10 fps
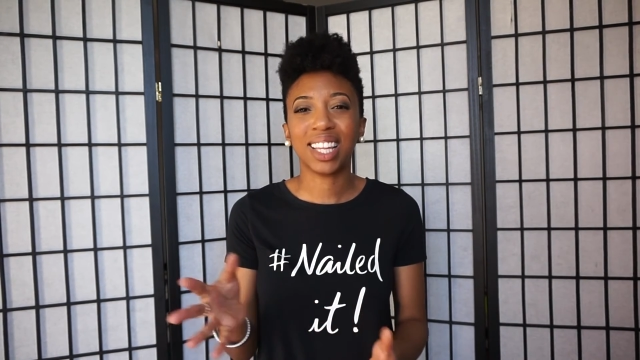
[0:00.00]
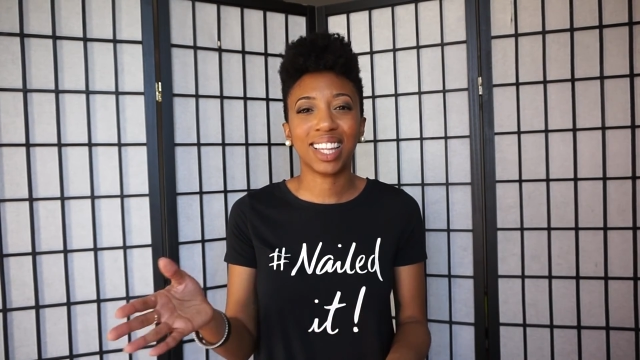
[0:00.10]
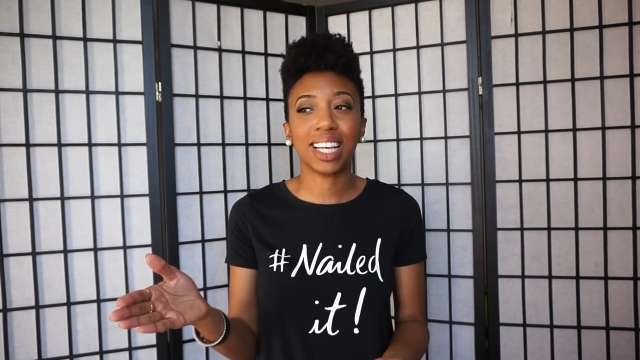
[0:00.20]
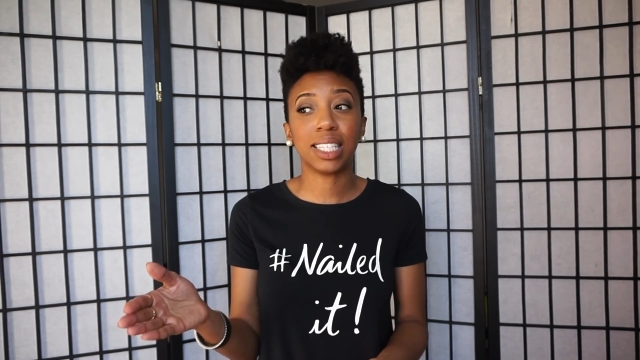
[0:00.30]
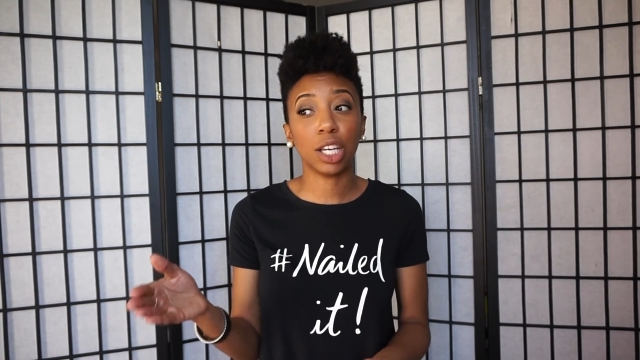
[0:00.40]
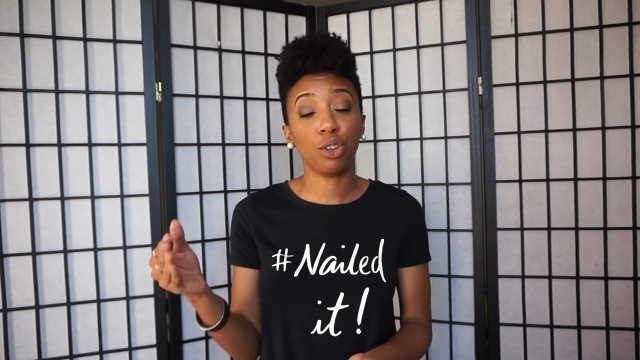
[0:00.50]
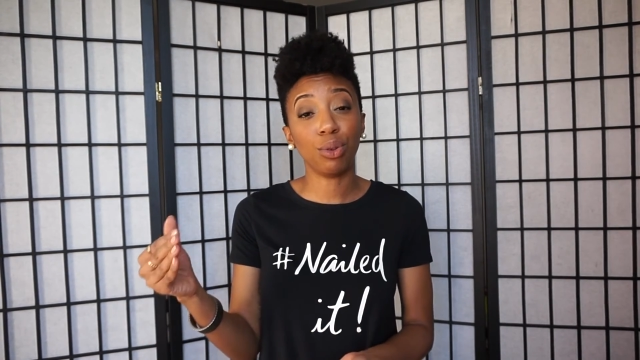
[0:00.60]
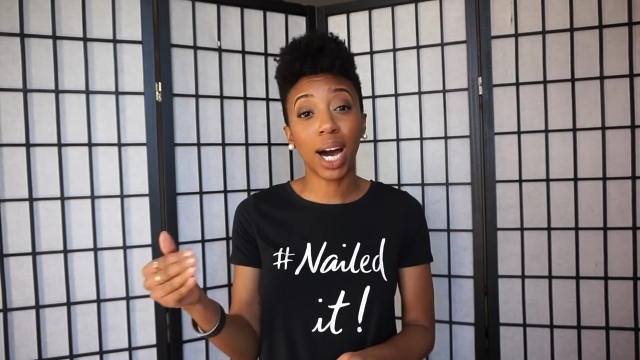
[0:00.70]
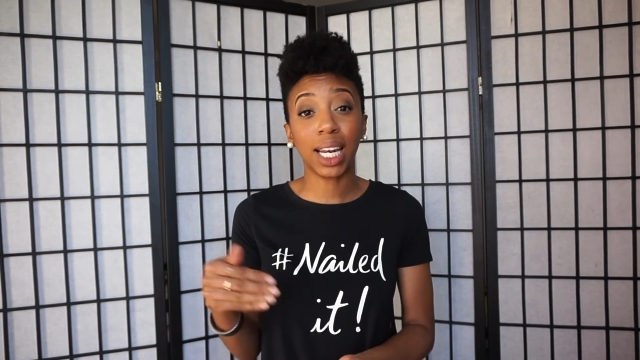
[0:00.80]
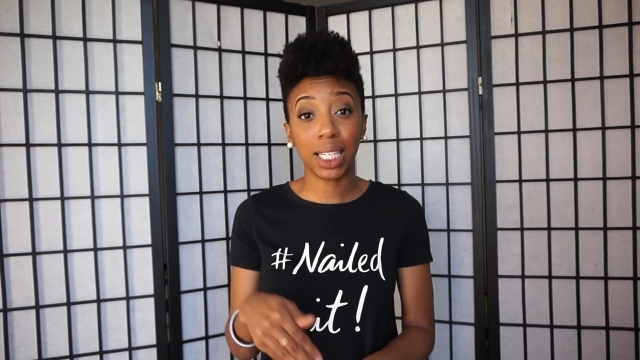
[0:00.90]
like let's say
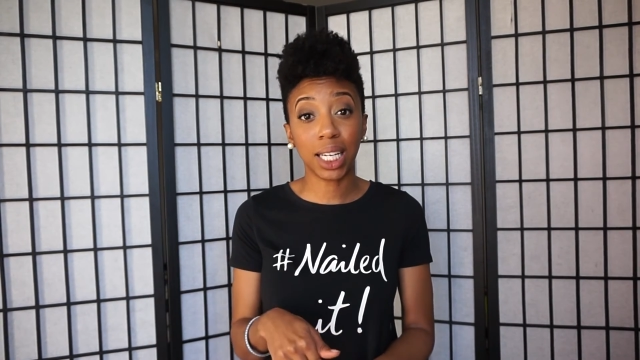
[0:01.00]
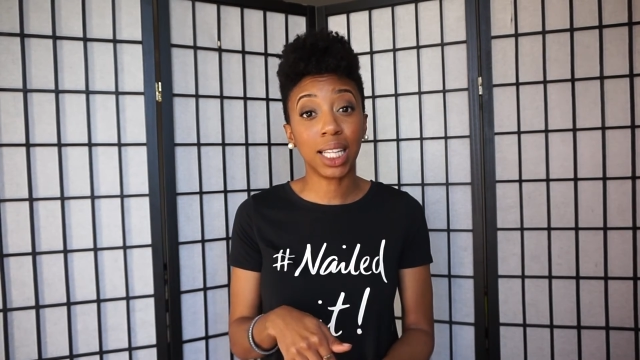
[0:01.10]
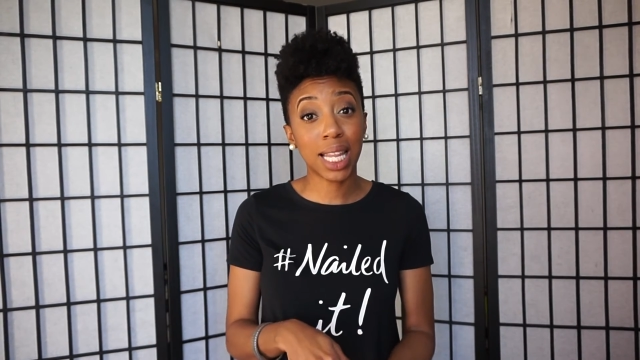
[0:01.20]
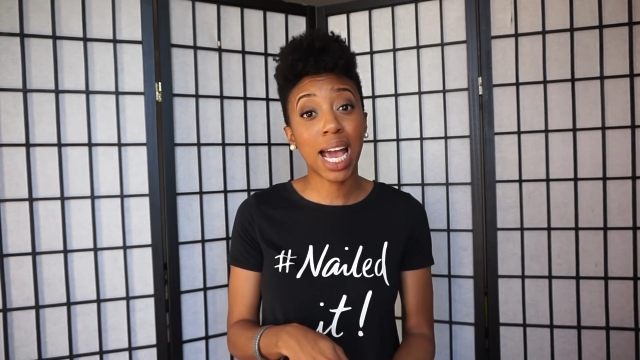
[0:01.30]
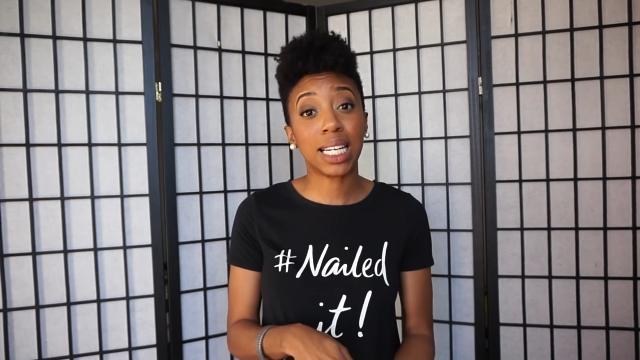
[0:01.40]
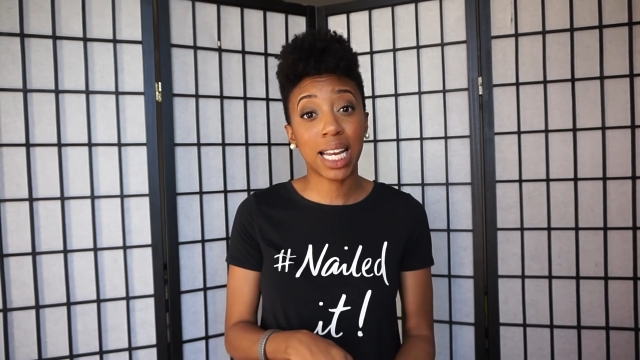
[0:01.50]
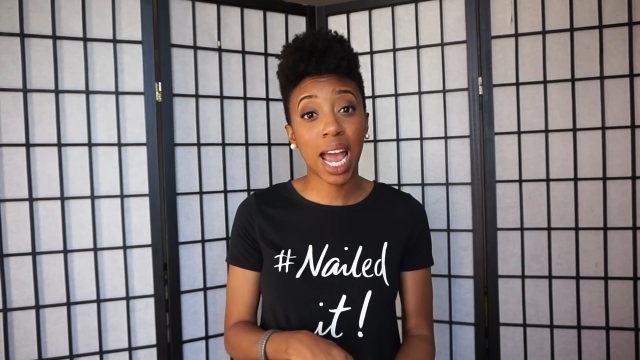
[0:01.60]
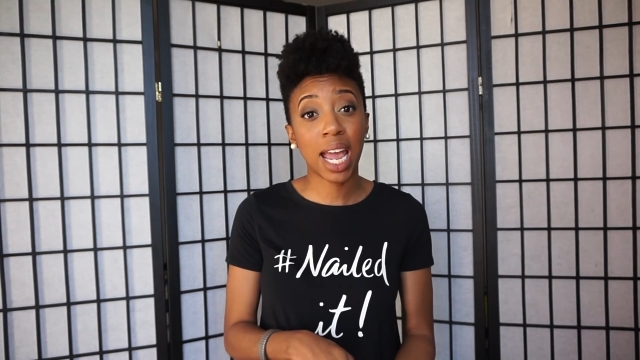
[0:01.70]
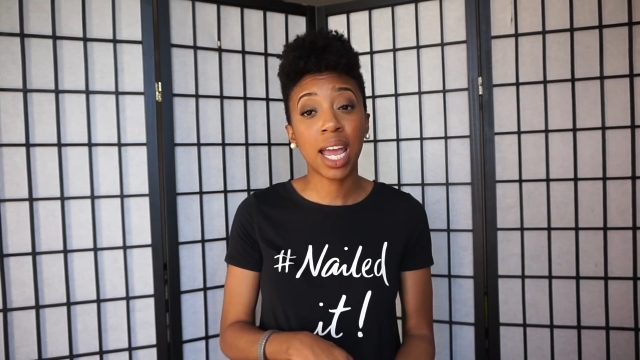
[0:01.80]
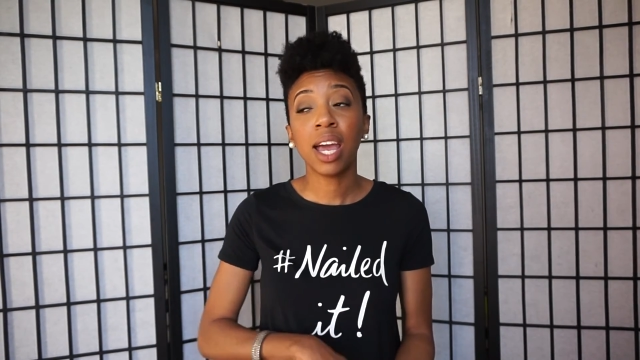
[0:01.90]
you got it done that
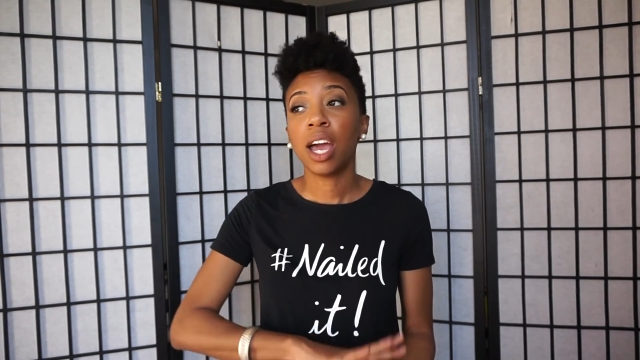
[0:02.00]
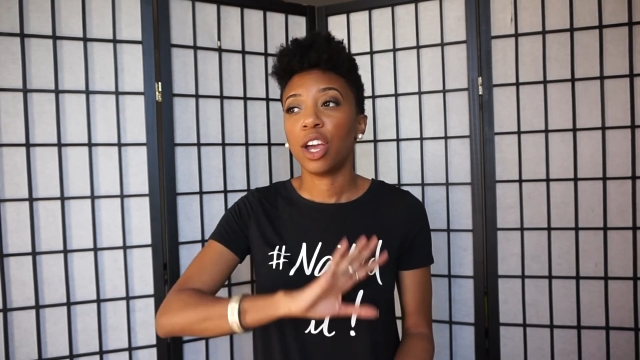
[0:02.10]
day